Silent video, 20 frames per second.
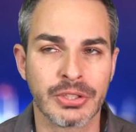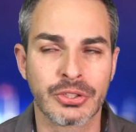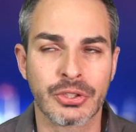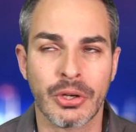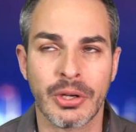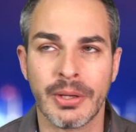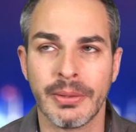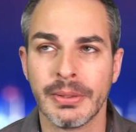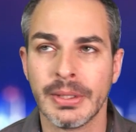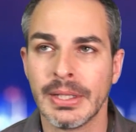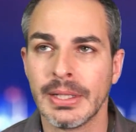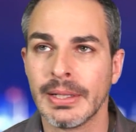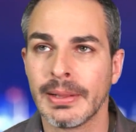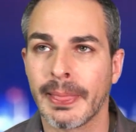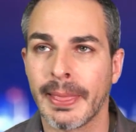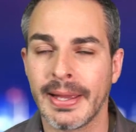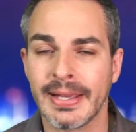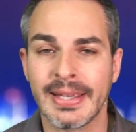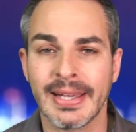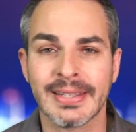So
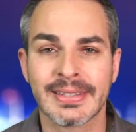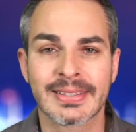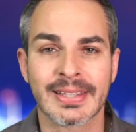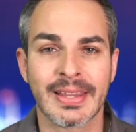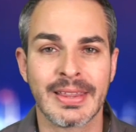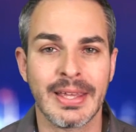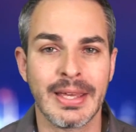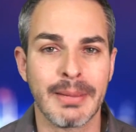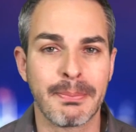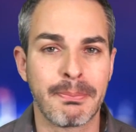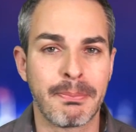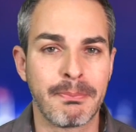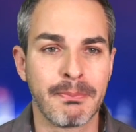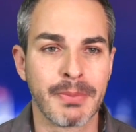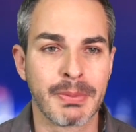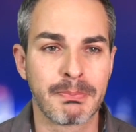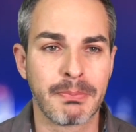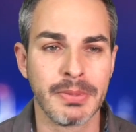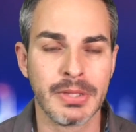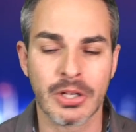I guess the,
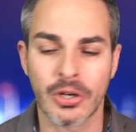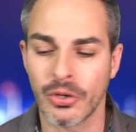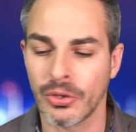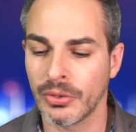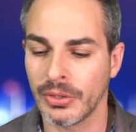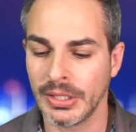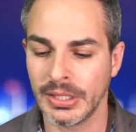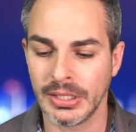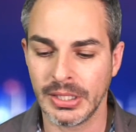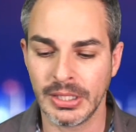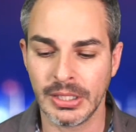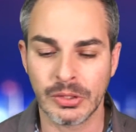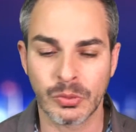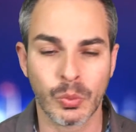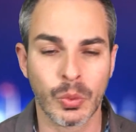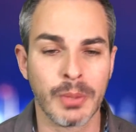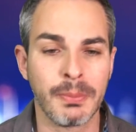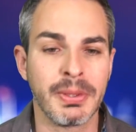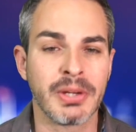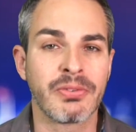you know, it
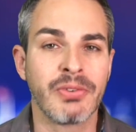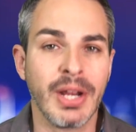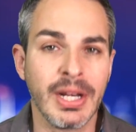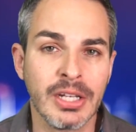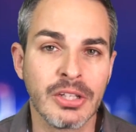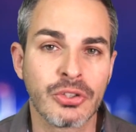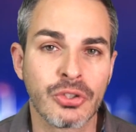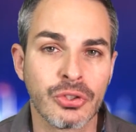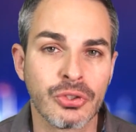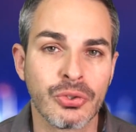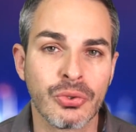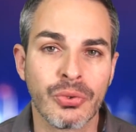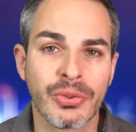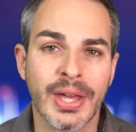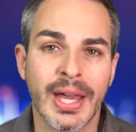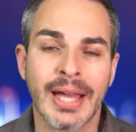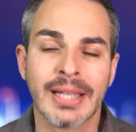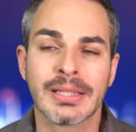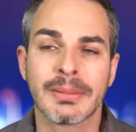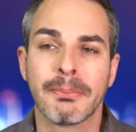will be ready to do
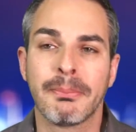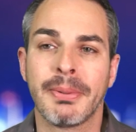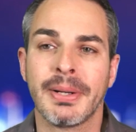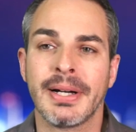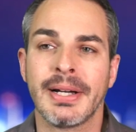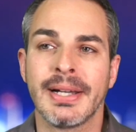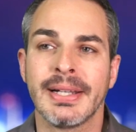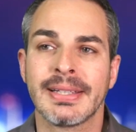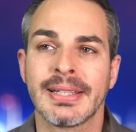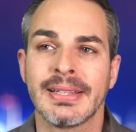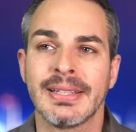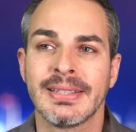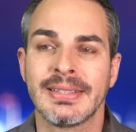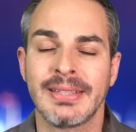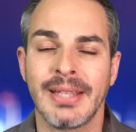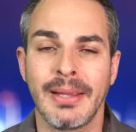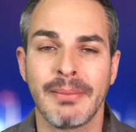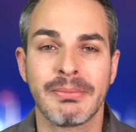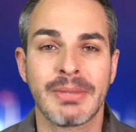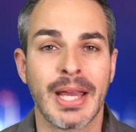that, but at the
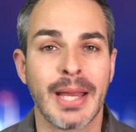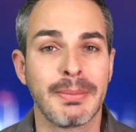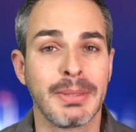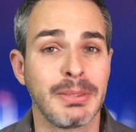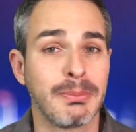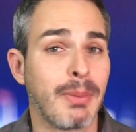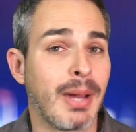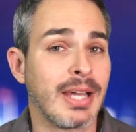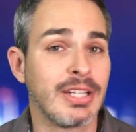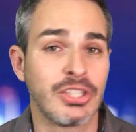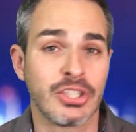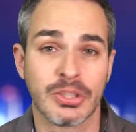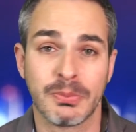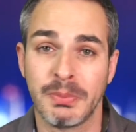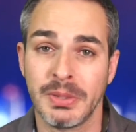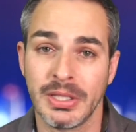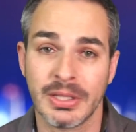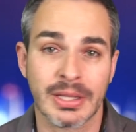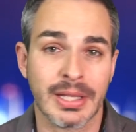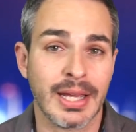same time, it might just
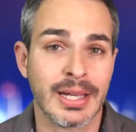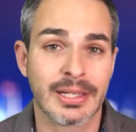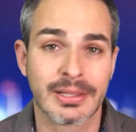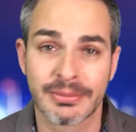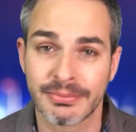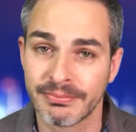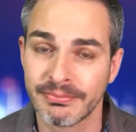be in like,